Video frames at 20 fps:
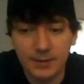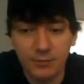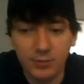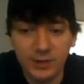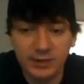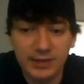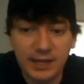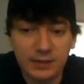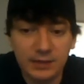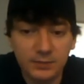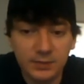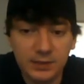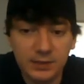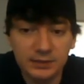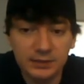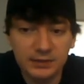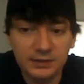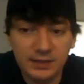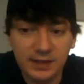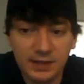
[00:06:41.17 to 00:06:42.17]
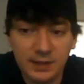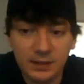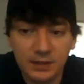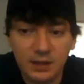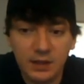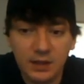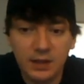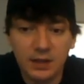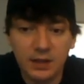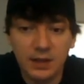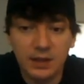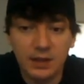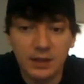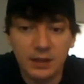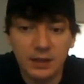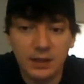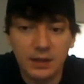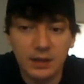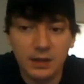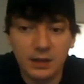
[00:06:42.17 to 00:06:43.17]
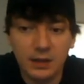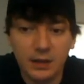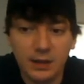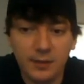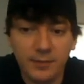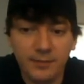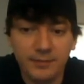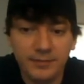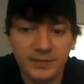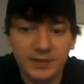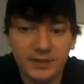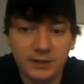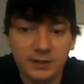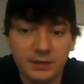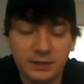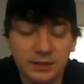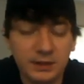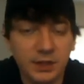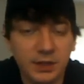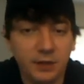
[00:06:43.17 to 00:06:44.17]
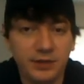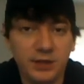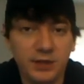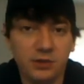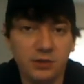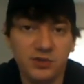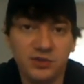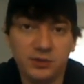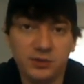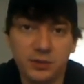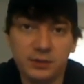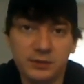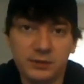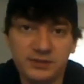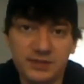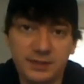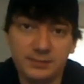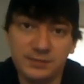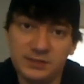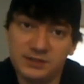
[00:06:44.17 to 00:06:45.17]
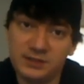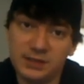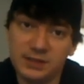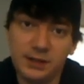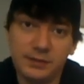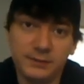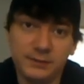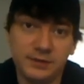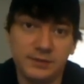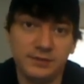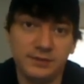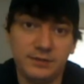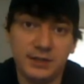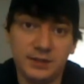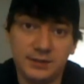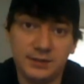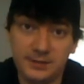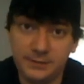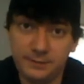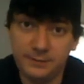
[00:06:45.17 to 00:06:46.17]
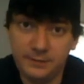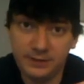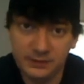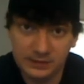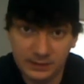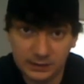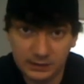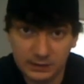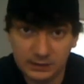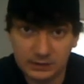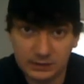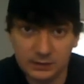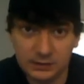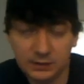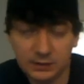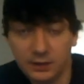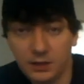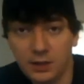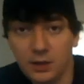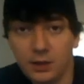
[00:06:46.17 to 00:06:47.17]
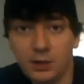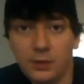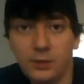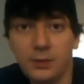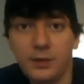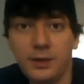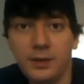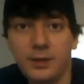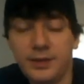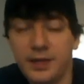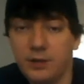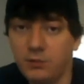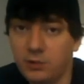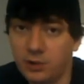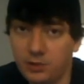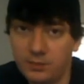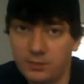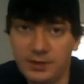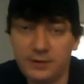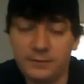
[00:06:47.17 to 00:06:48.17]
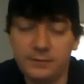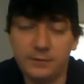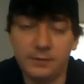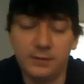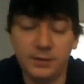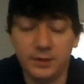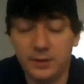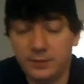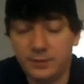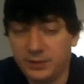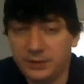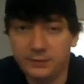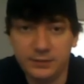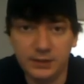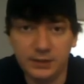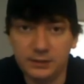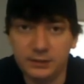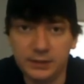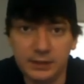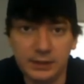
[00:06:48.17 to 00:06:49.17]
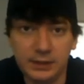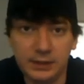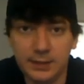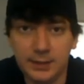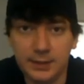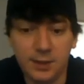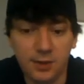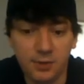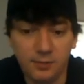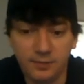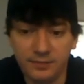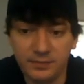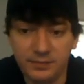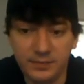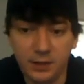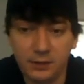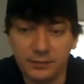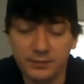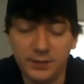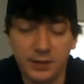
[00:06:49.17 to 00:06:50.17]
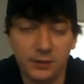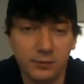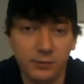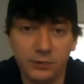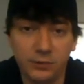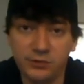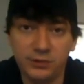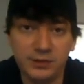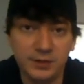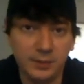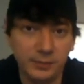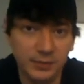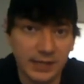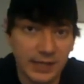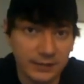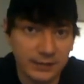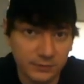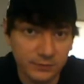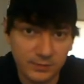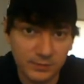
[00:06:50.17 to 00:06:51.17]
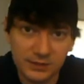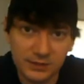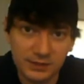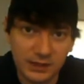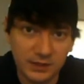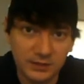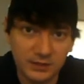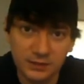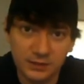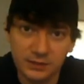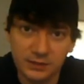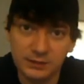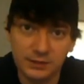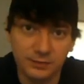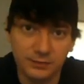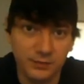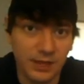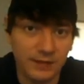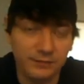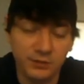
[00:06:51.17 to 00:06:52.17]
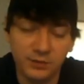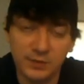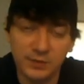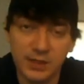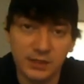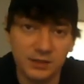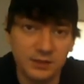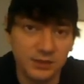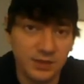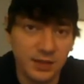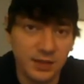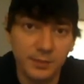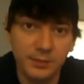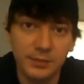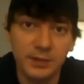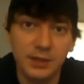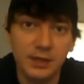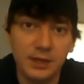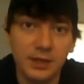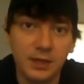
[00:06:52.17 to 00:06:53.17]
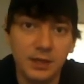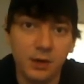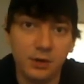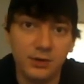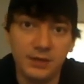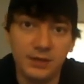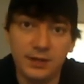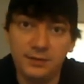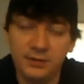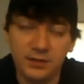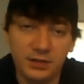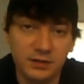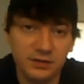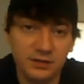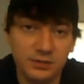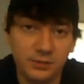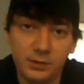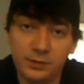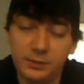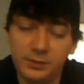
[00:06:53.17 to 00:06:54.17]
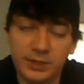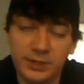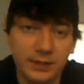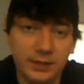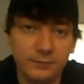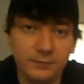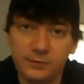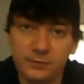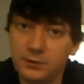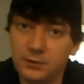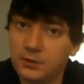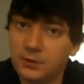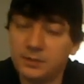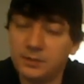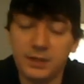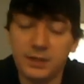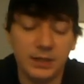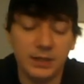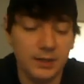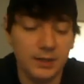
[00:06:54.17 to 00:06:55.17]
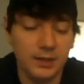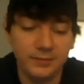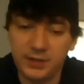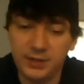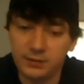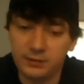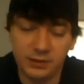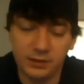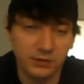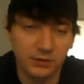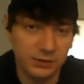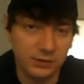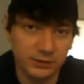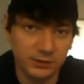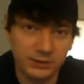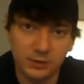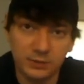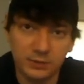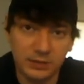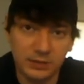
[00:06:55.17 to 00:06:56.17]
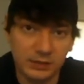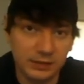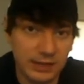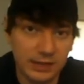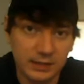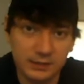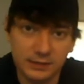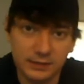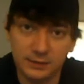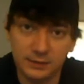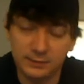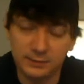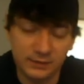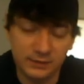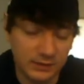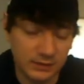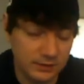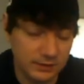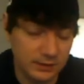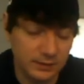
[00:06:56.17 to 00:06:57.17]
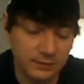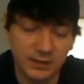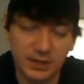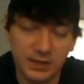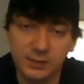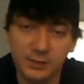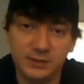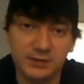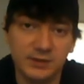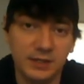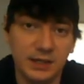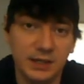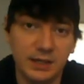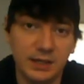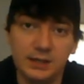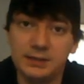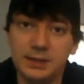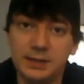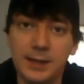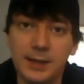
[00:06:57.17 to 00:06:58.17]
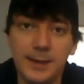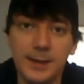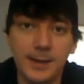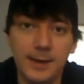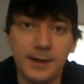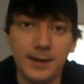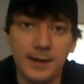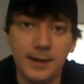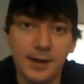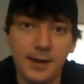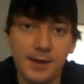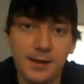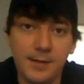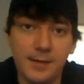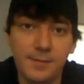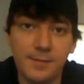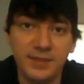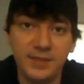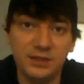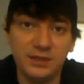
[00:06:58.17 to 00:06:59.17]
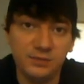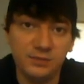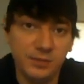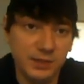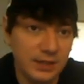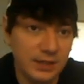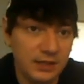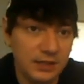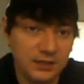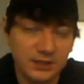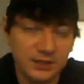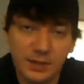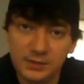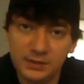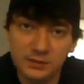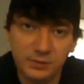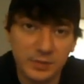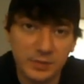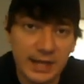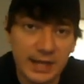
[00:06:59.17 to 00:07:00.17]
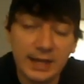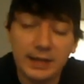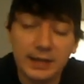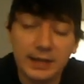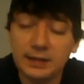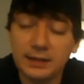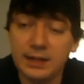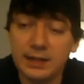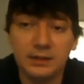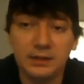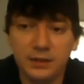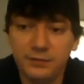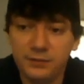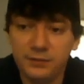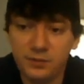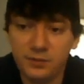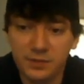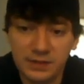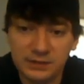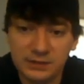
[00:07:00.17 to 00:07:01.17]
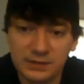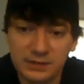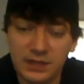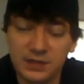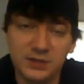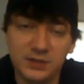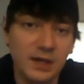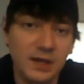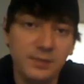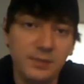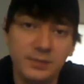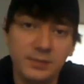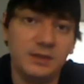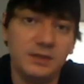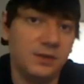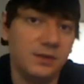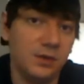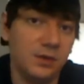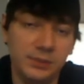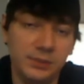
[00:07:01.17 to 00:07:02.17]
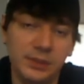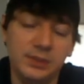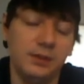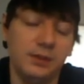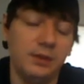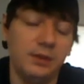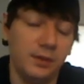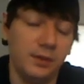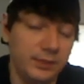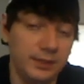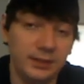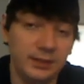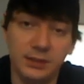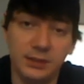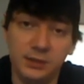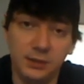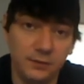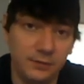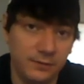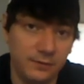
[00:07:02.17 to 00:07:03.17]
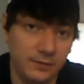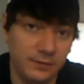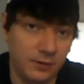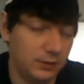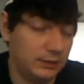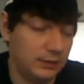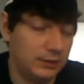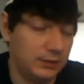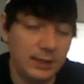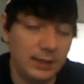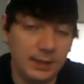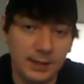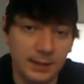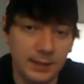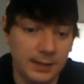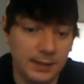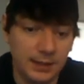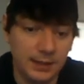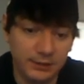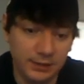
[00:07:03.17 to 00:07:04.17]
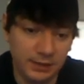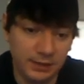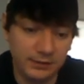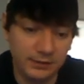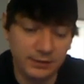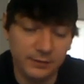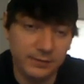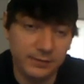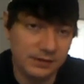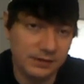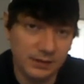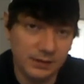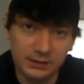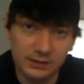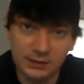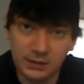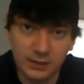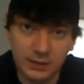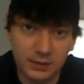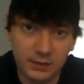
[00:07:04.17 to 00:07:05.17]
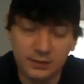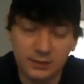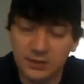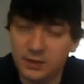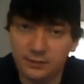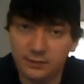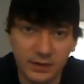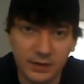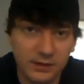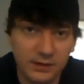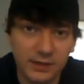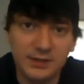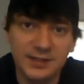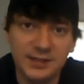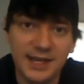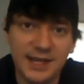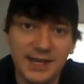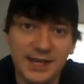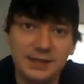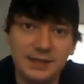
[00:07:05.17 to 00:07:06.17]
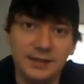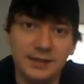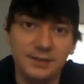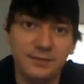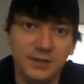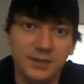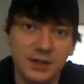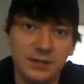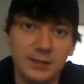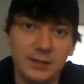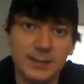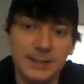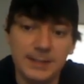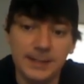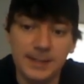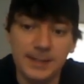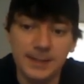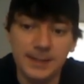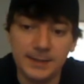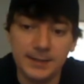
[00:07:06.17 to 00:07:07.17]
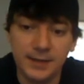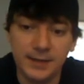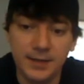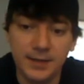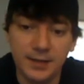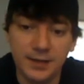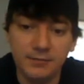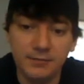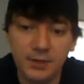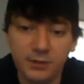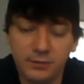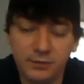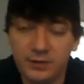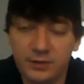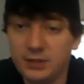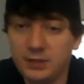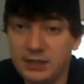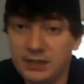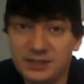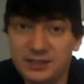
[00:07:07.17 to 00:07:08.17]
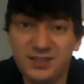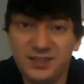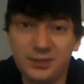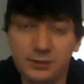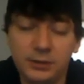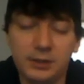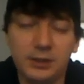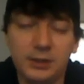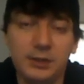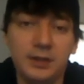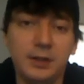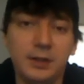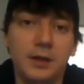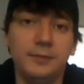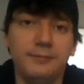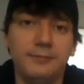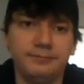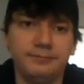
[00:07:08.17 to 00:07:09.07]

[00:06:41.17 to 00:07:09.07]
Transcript: With that being said, the controls themselves, as far as the physics go, they work perfectly. During the platforming sections, if you have to make a jump on a very small platform, the controls are precise, the physics are very precise. The spinning jump is back, and if you miss a jump, completely your fault. The physics are very tight and very very easy to learn.